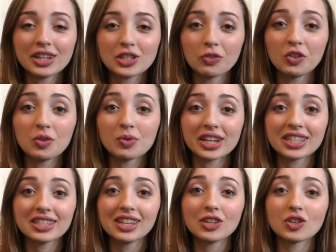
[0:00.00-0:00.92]
So if you want to
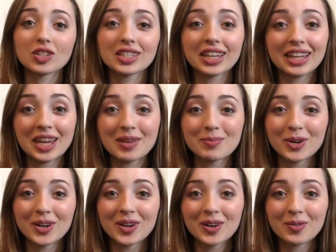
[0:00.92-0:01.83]
see it, just keep
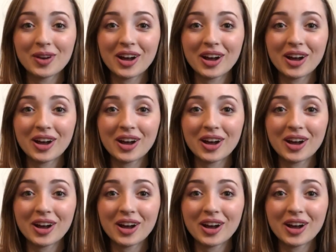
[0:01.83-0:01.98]
on